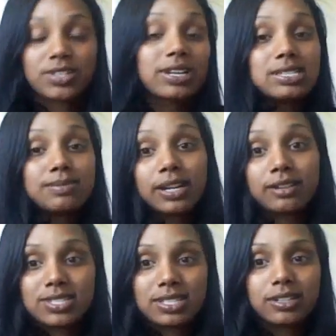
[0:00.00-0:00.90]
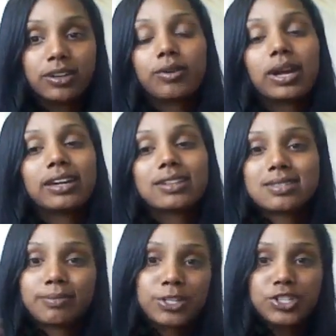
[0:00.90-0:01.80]
You guys might have seen it already.
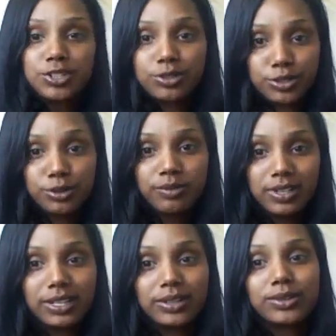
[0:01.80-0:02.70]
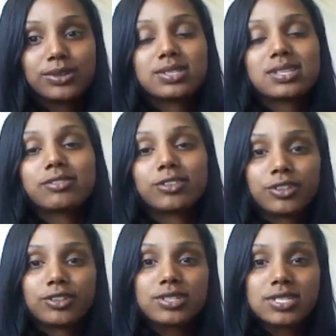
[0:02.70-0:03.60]
It's a bunch of YouTube videos of
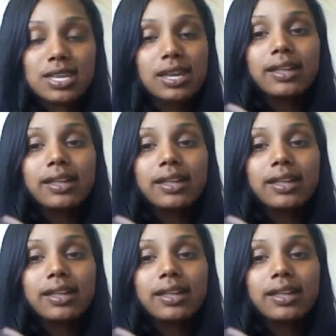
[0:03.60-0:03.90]
girls